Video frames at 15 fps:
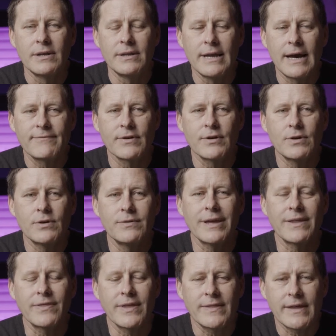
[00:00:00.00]
not for who
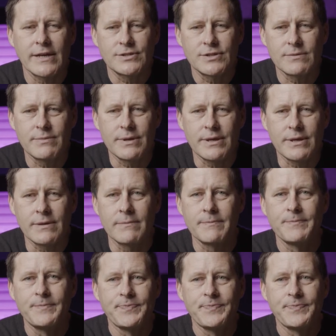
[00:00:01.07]
they think they should be,